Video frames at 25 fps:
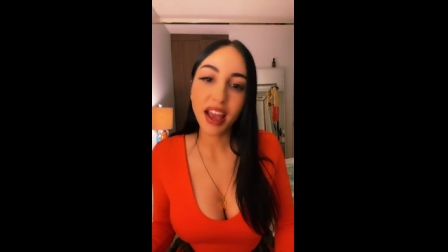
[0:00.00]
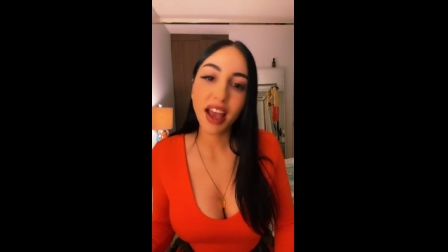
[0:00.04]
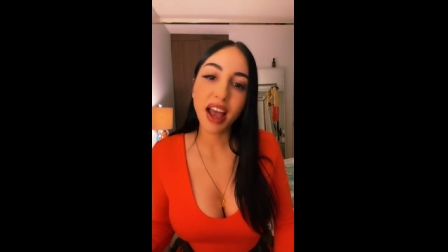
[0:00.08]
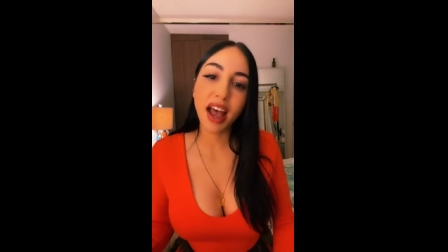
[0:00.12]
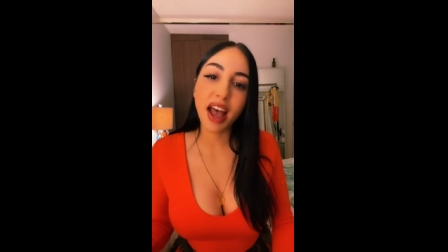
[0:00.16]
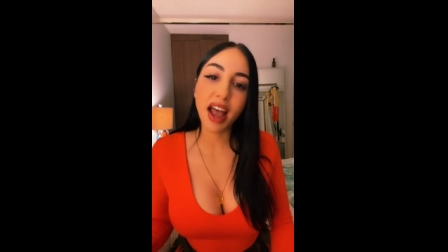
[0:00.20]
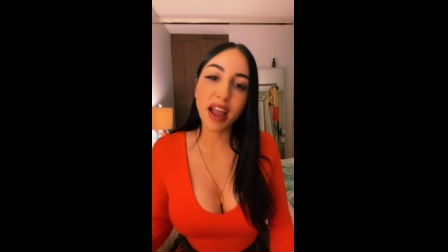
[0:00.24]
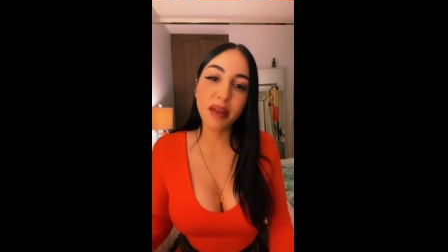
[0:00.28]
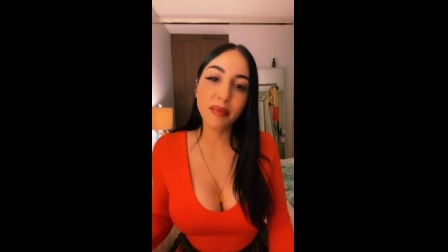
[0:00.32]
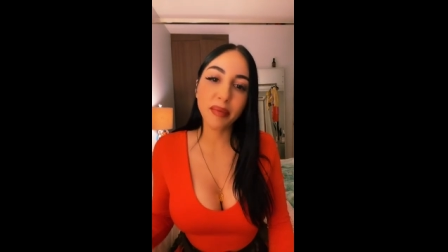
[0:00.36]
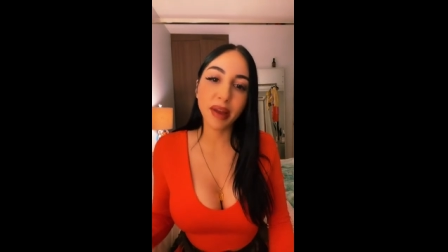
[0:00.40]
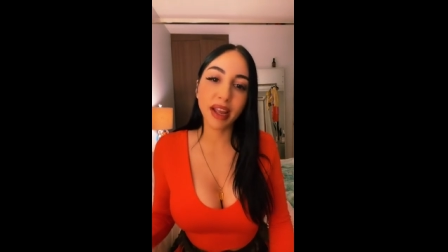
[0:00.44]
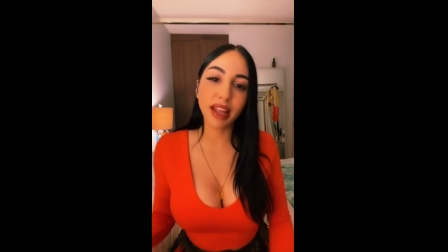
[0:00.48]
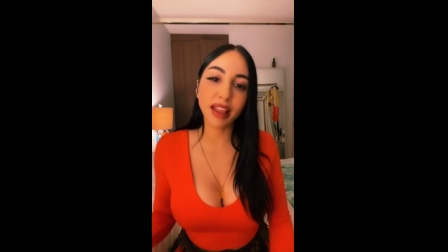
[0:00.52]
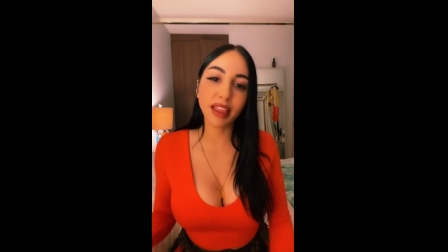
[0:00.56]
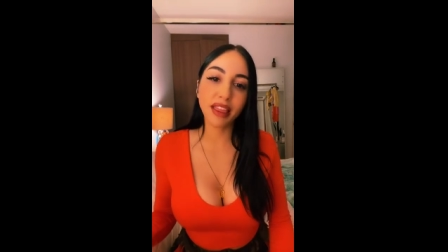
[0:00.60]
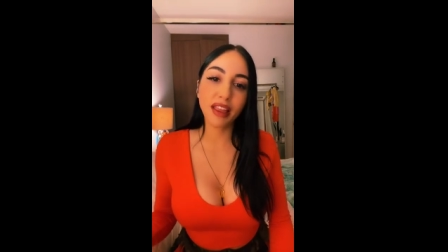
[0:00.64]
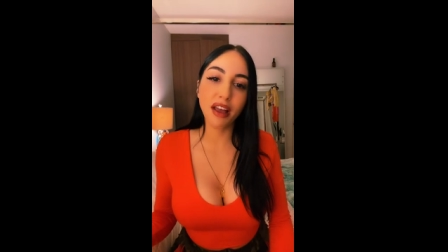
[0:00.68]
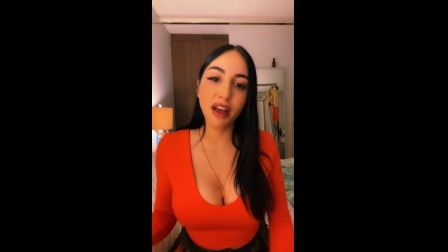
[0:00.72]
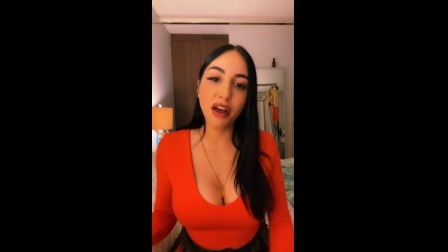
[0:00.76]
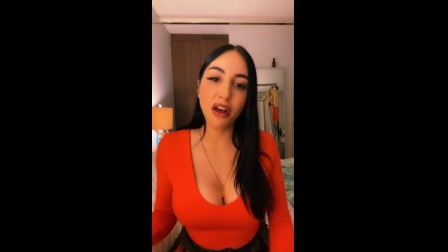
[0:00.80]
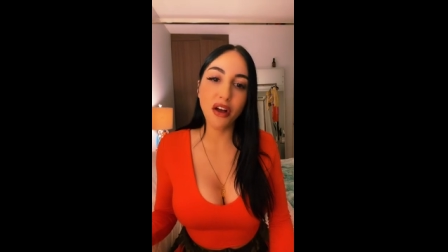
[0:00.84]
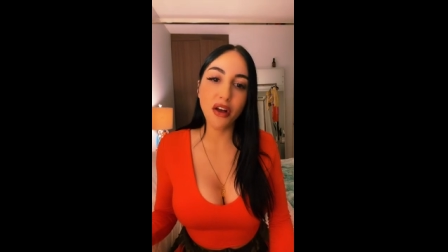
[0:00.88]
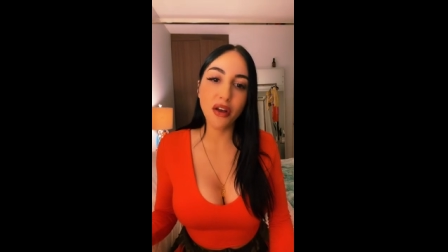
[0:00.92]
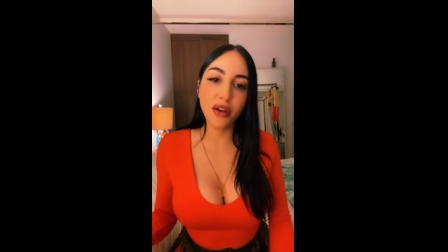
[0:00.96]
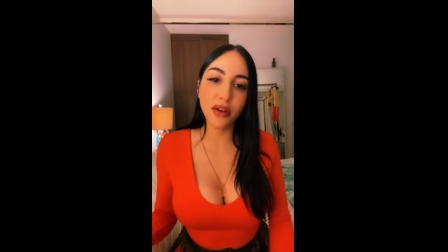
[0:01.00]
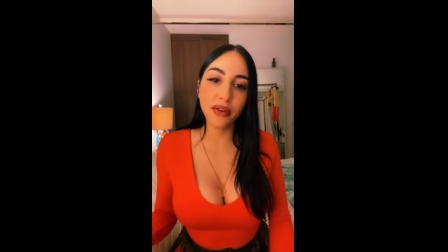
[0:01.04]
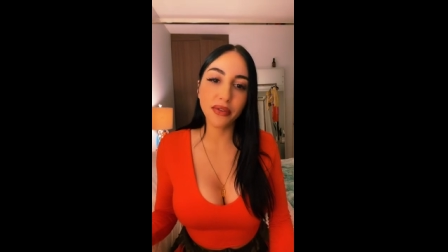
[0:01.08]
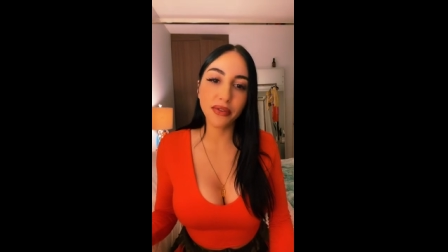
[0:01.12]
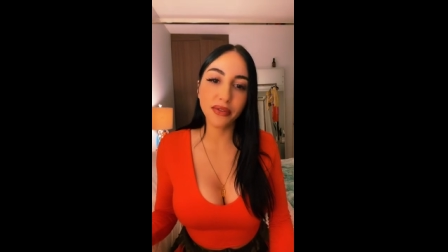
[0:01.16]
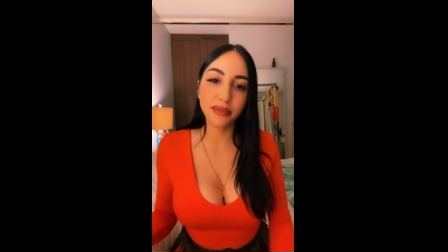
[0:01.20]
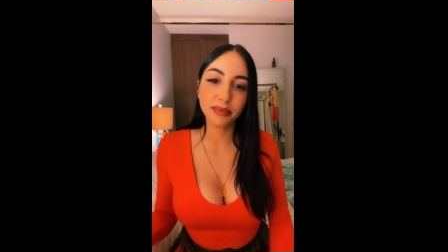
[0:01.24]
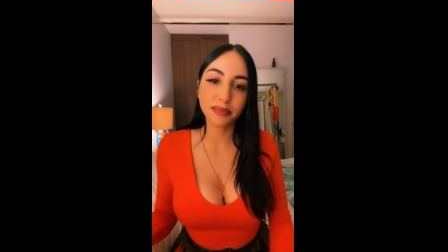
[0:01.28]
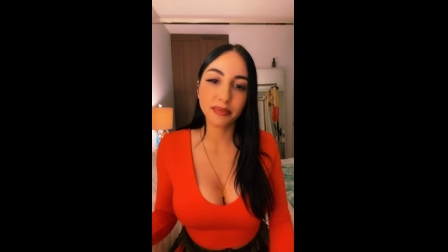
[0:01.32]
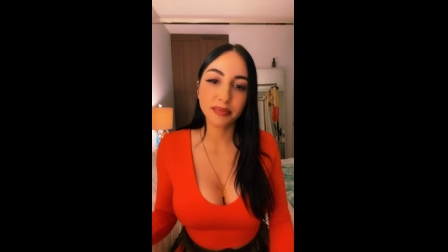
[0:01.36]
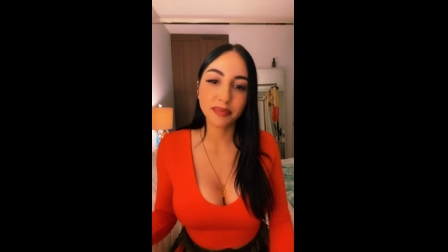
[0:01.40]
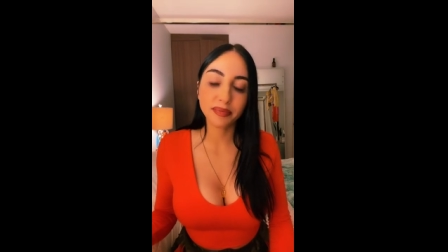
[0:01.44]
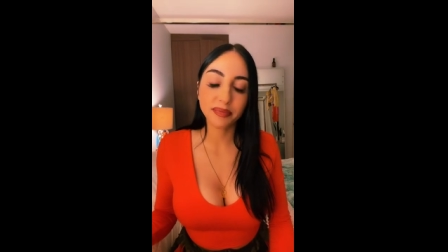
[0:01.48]
Hi, my
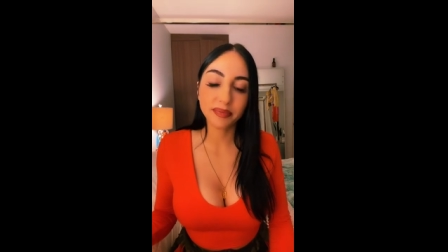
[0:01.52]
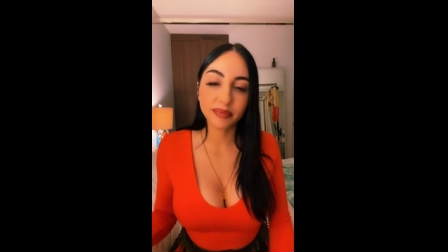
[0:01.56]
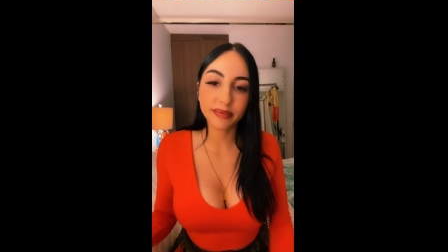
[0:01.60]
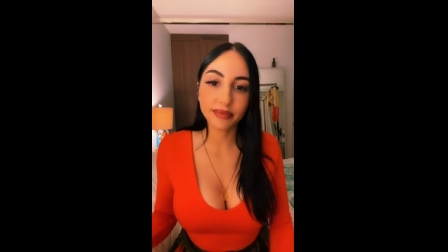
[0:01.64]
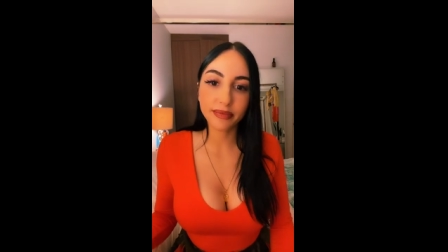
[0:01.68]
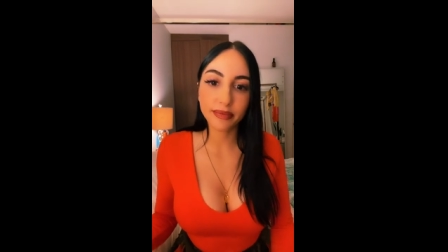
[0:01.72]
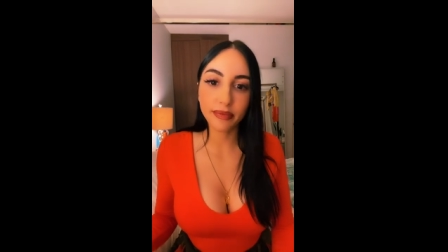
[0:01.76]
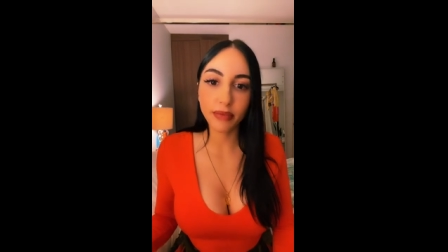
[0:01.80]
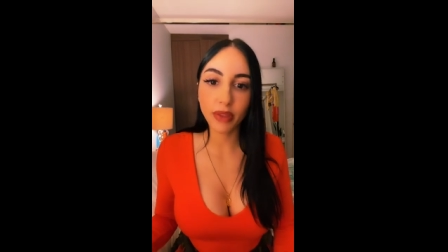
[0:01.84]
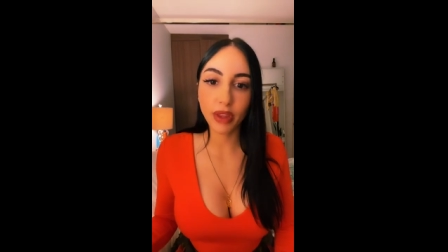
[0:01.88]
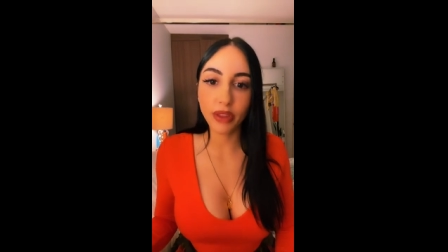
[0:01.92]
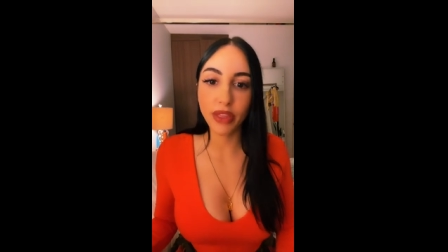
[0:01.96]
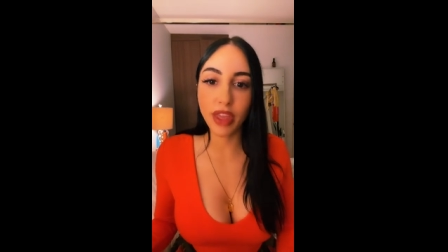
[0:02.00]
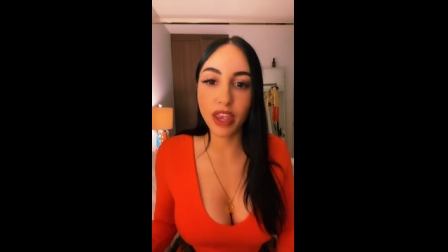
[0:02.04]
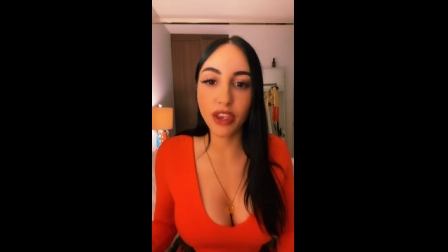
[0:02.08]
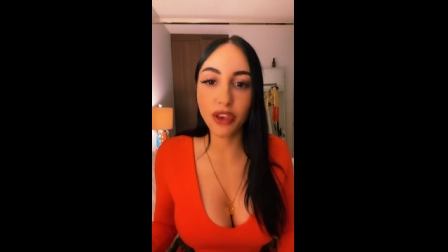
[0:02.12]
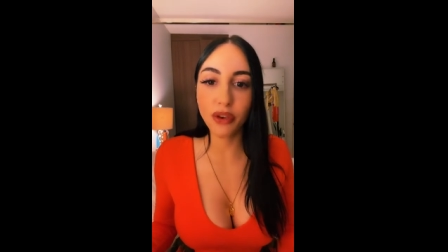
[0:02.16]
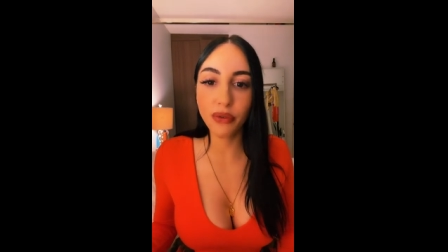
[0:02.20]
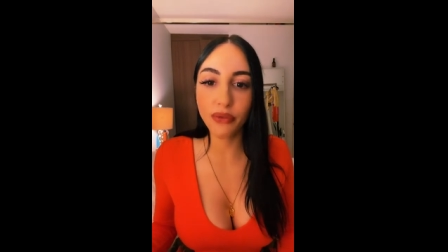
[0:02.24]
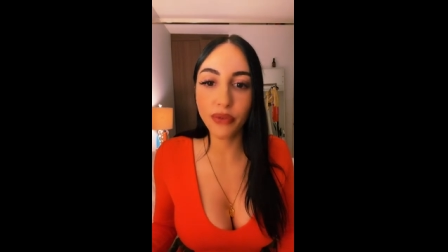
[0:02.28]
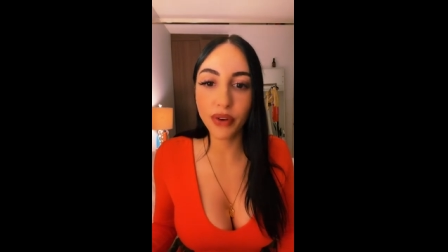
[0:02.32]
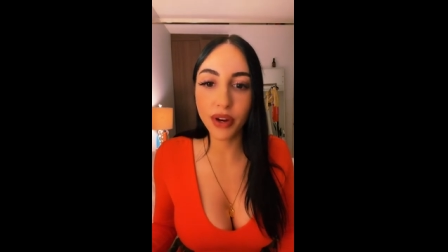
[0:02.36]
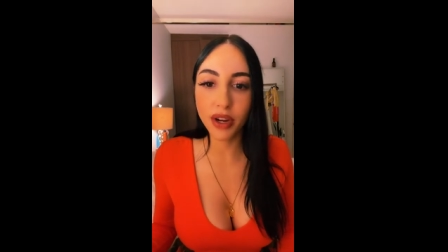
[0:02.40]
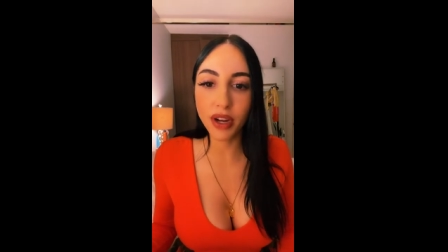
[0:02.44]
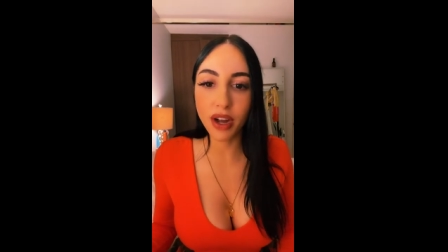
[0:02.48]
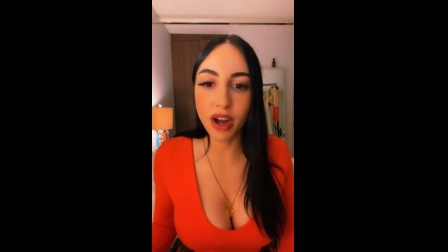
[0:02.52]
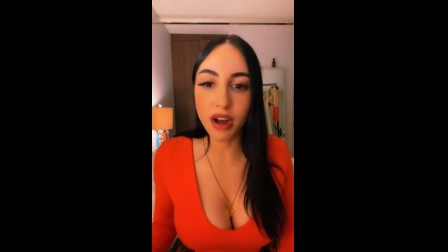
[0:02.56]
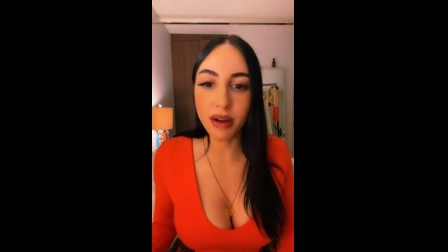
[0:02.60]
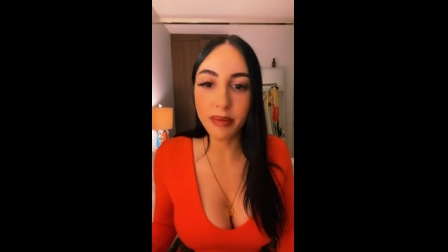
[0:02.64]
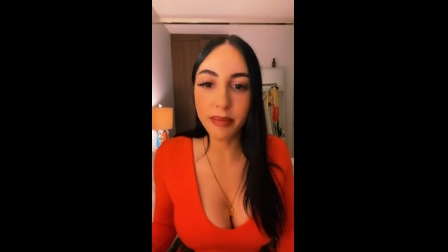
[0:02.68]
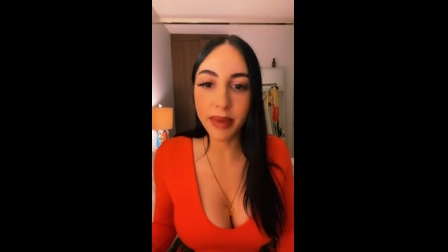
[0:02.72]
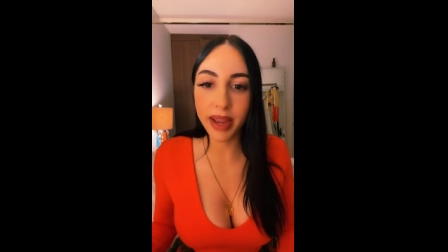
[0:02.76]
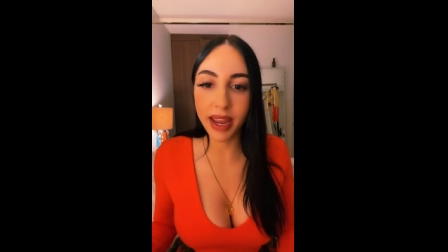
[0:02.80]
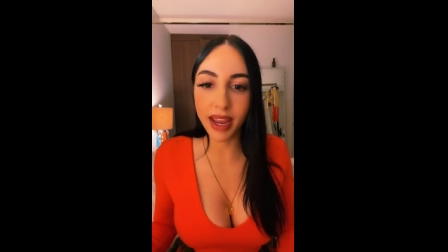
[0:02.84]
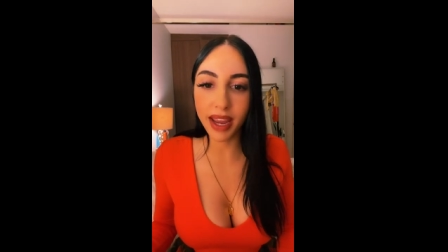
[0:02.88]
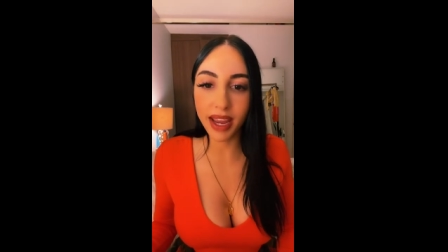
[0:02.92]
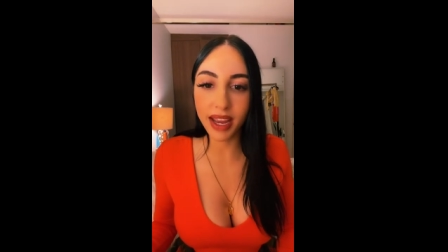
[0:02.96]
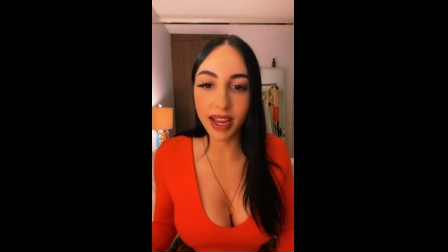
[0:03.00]
love. Thank you for
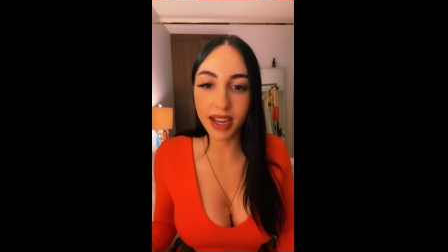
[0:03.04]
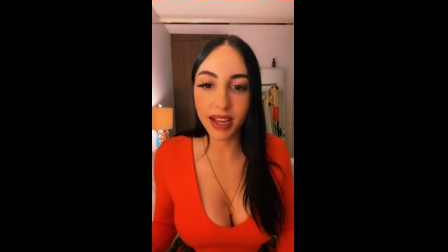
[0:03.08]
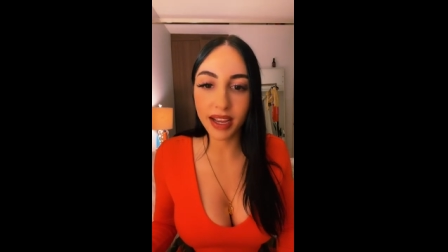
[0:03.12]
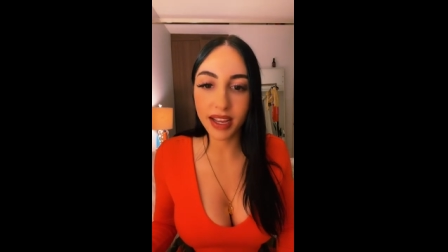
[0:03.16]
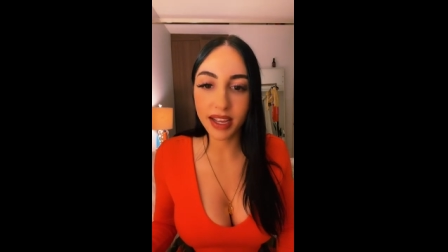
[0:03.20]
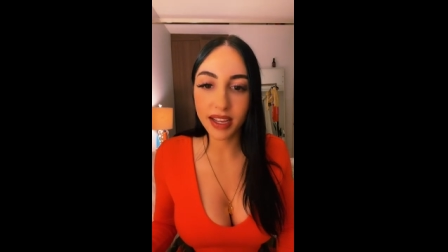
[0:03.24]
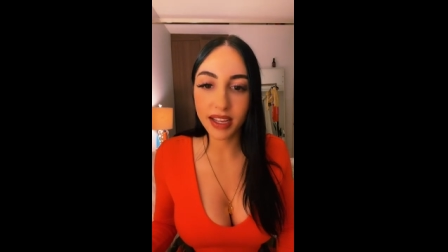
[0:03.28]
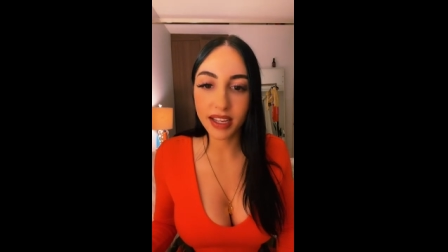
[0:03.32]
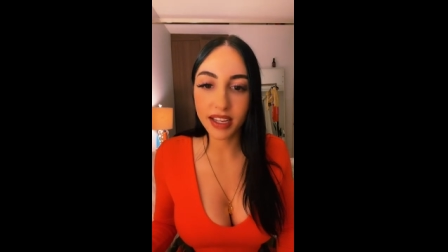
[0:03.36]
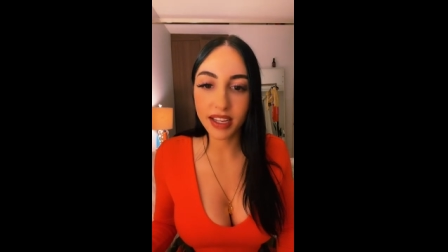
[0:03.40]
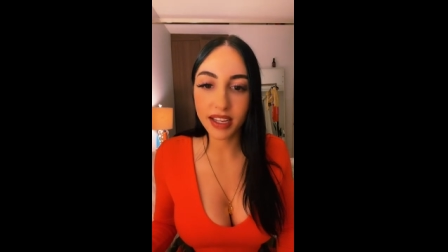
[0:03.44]
coming.